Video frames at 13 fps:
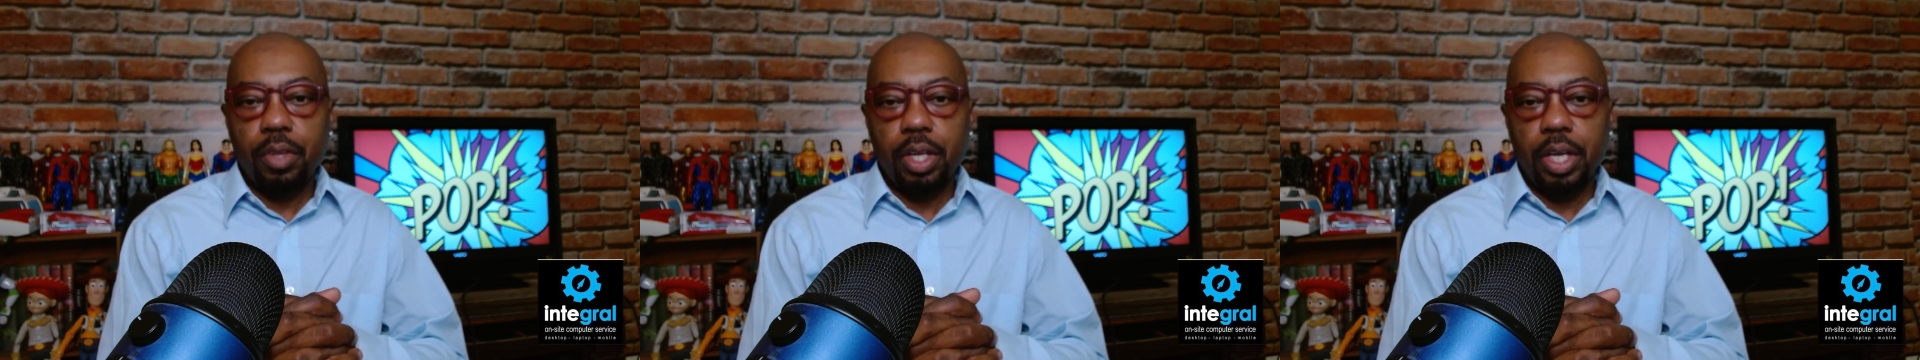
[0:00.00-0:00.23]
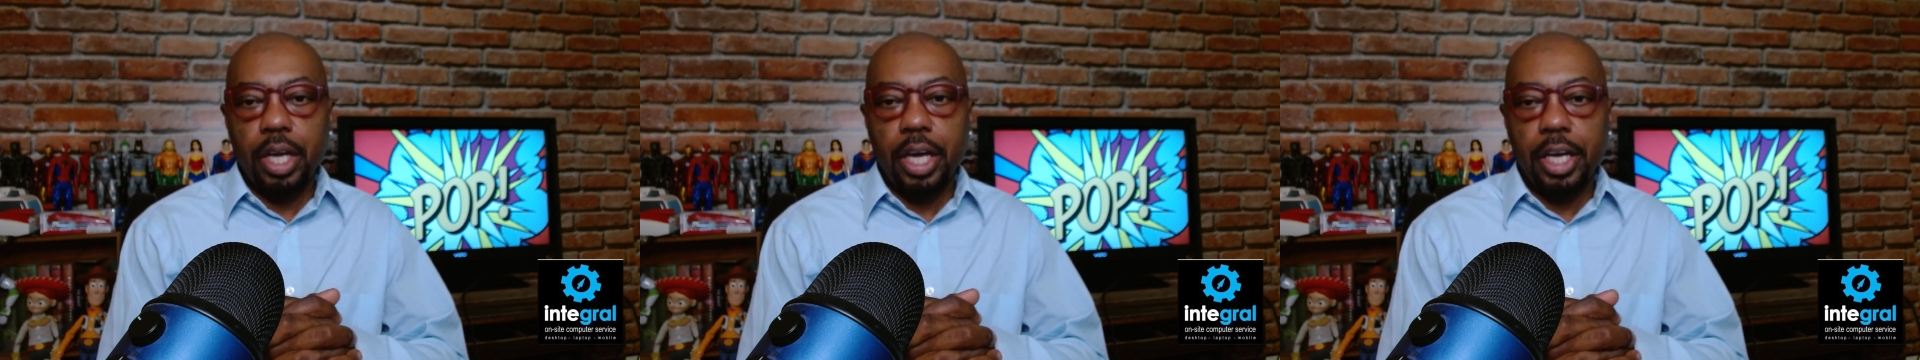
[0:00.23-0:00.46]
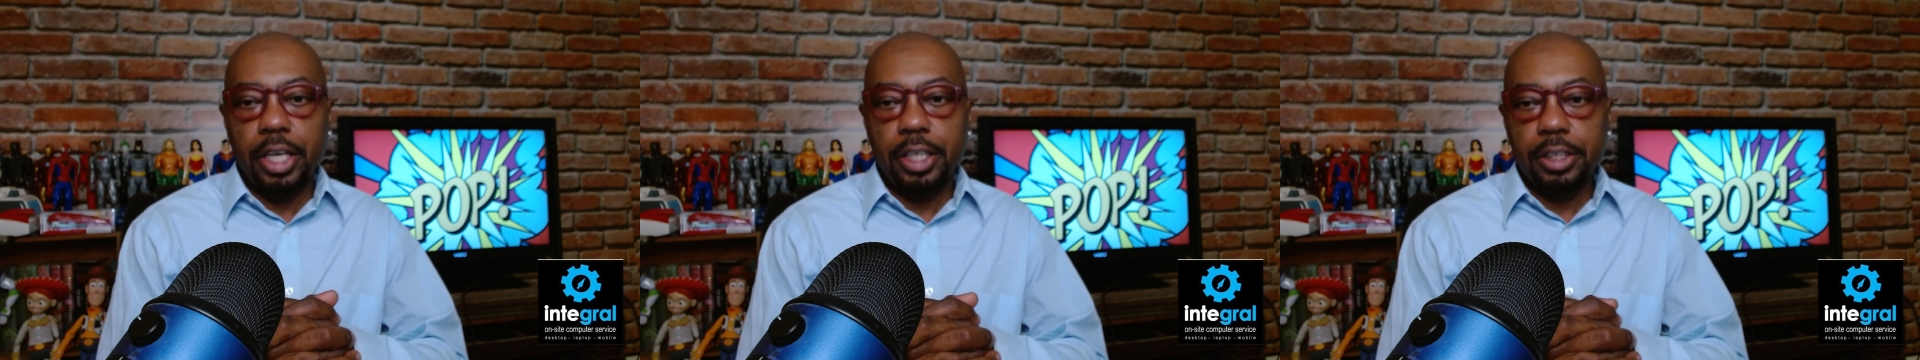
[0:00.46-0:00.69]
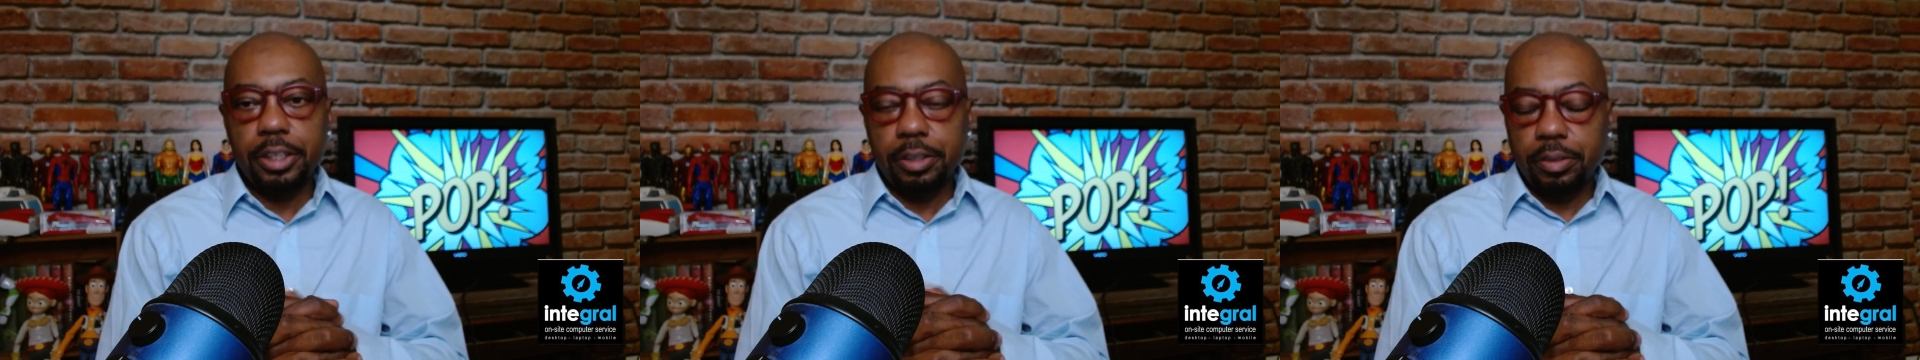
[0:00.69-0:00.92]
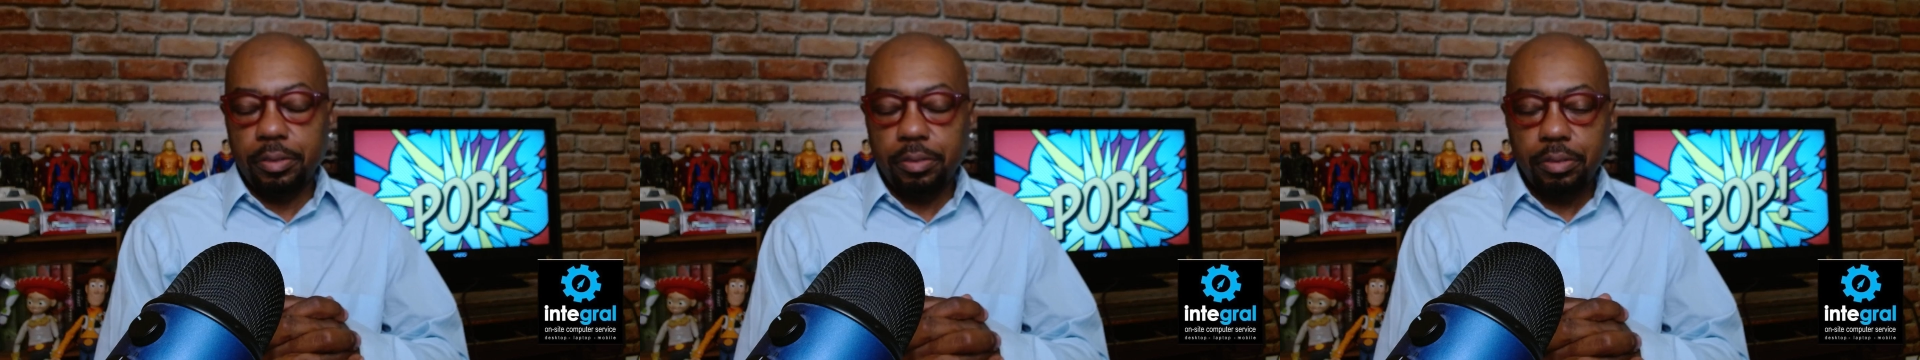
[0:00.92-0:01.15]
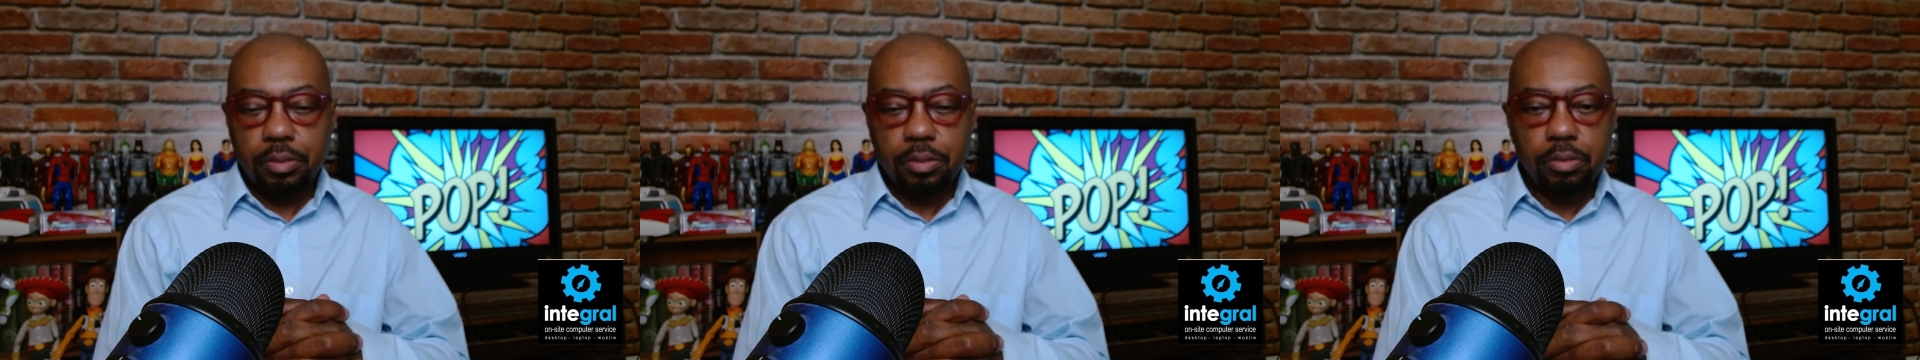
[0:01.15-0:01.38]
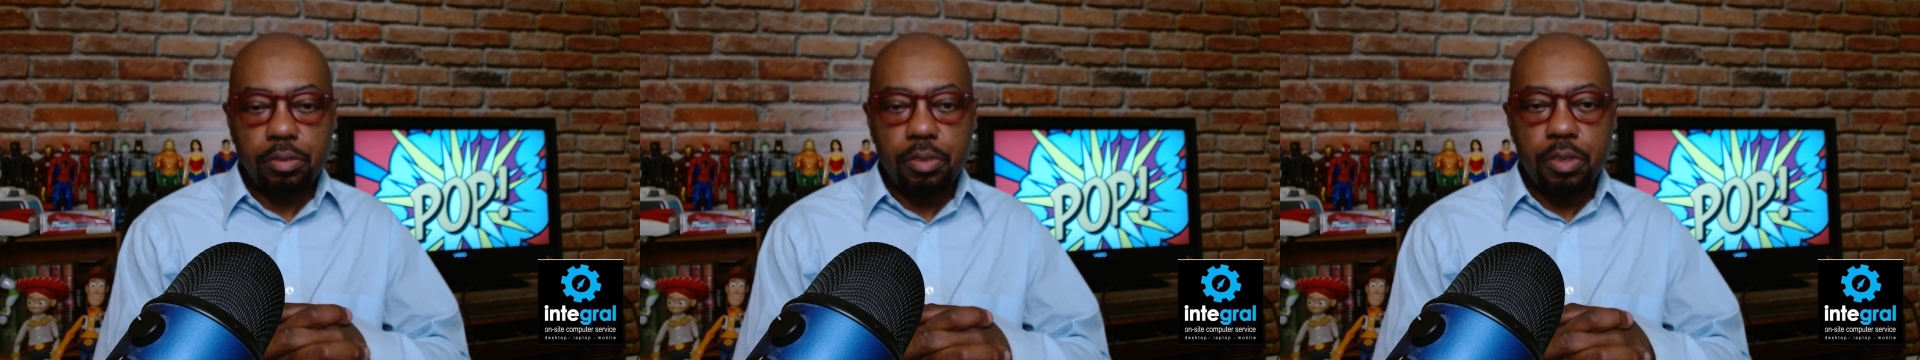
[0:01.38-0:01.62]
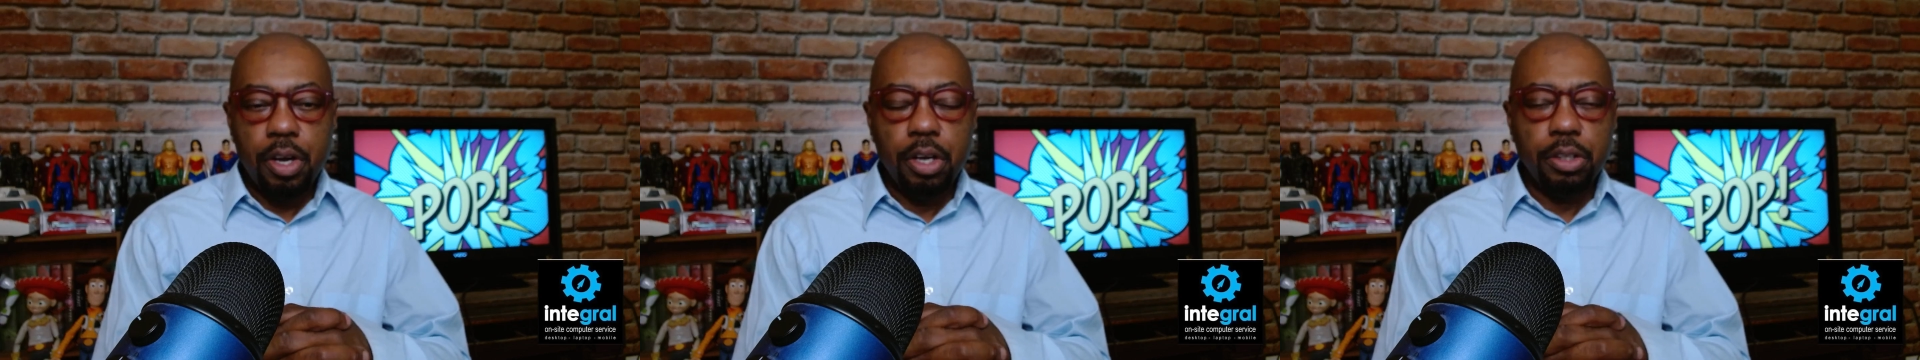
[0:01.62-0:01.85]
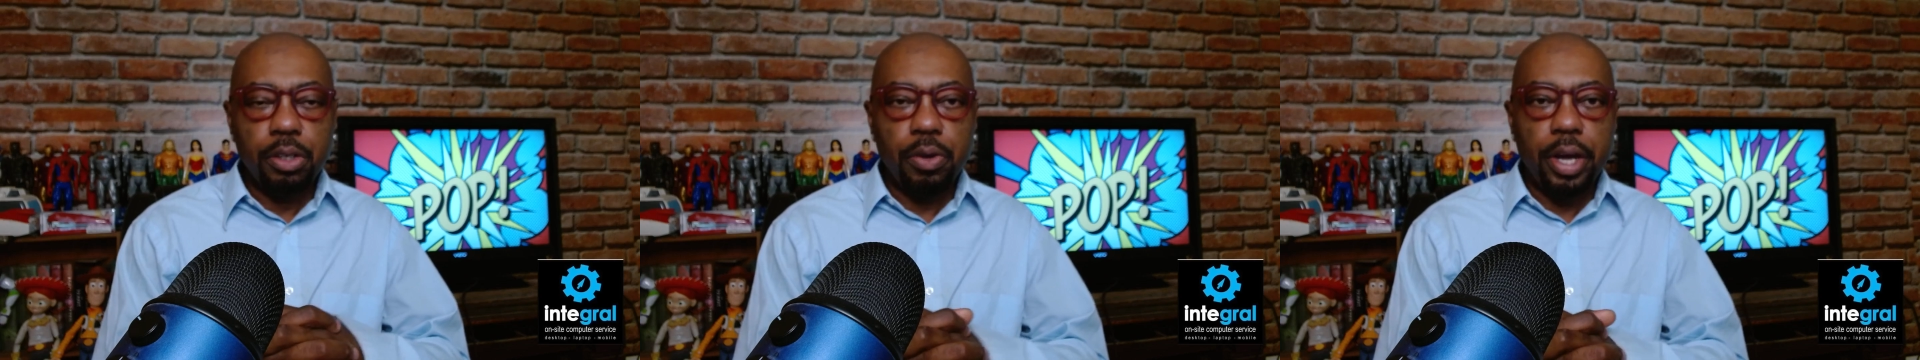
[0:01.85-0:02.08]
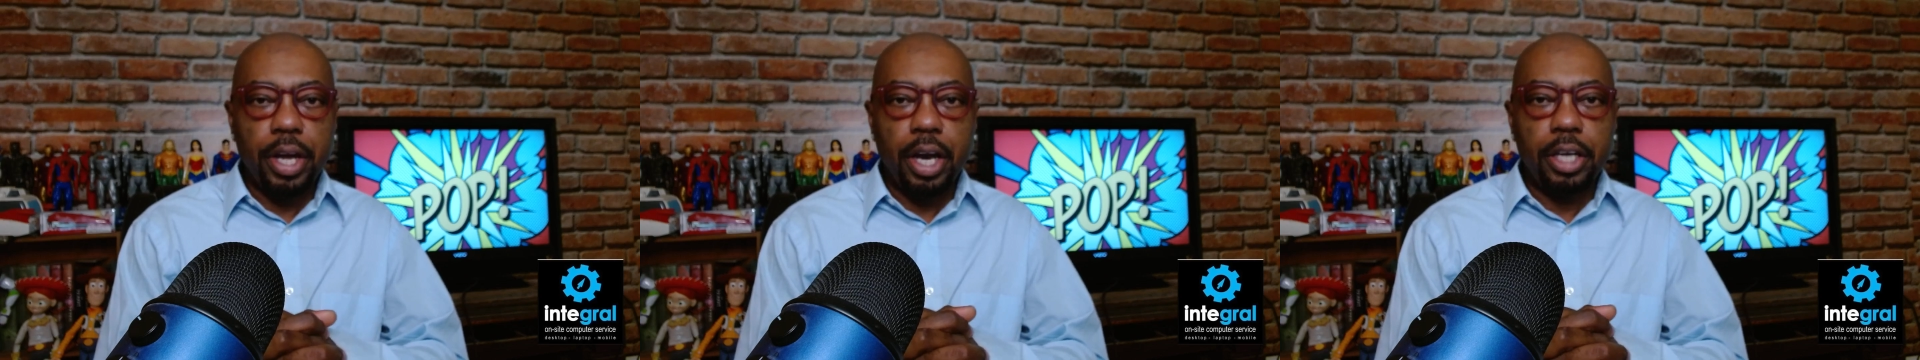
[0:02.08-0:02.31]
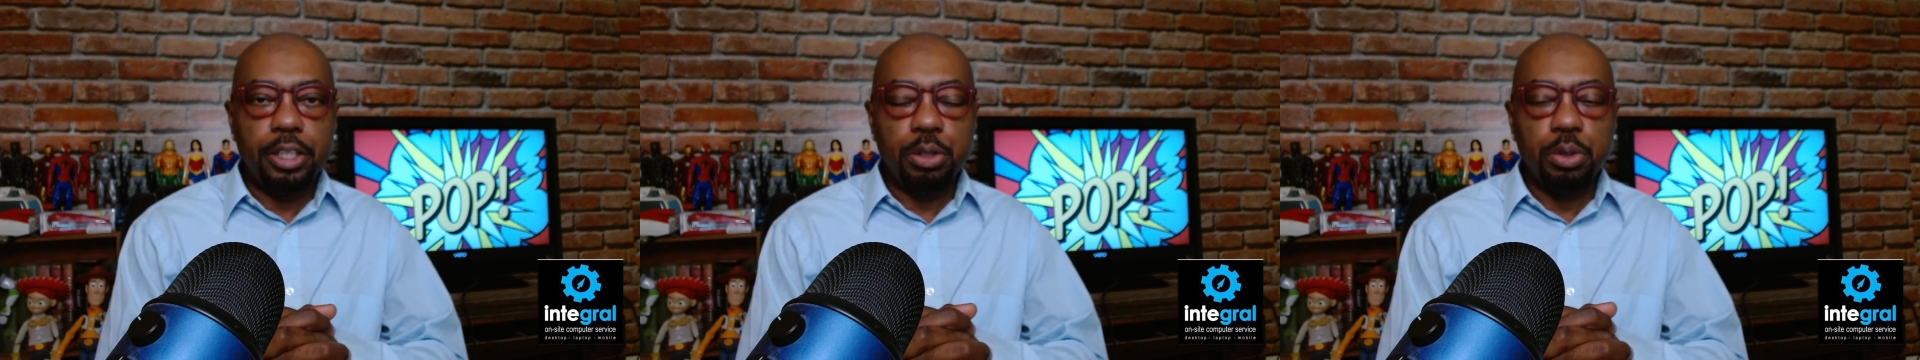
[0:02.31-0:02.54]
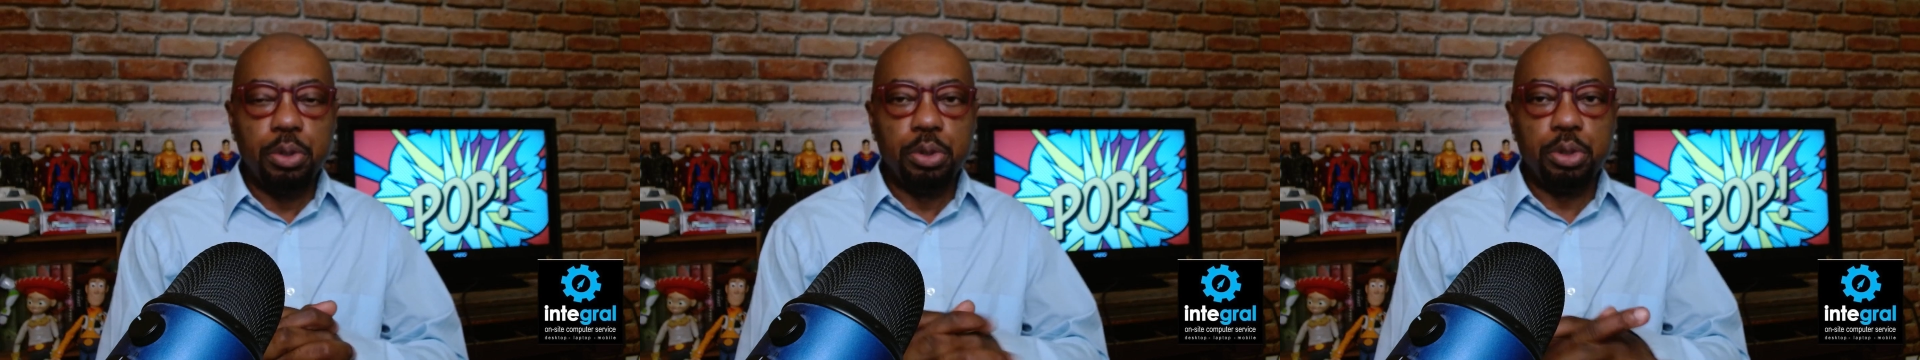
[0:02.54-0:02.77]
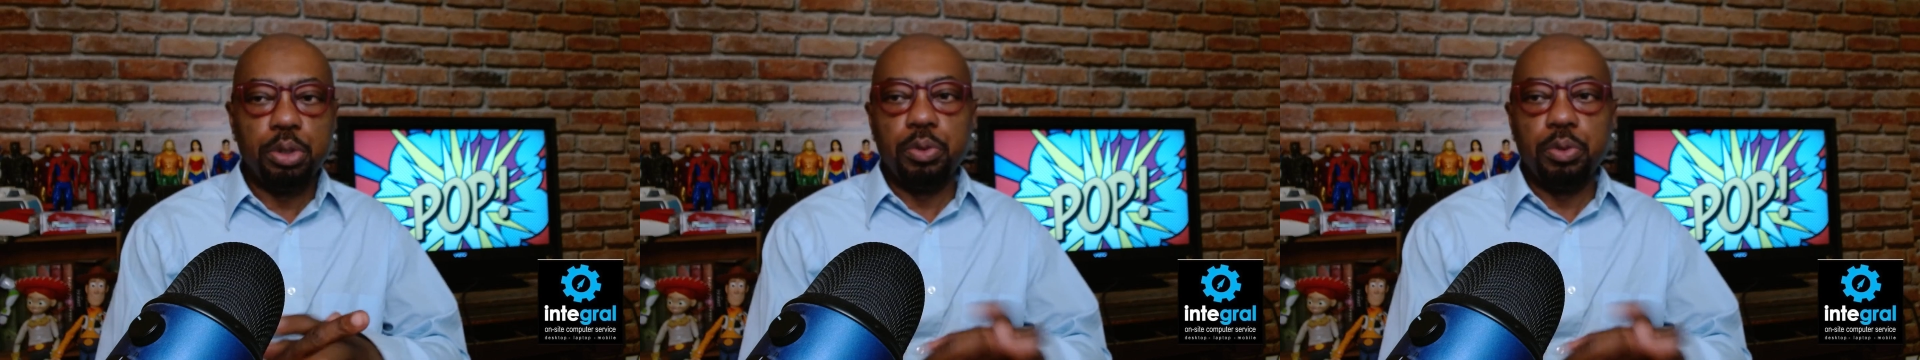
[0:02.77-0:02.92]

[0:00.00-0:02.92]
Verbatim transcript: and other AI tools,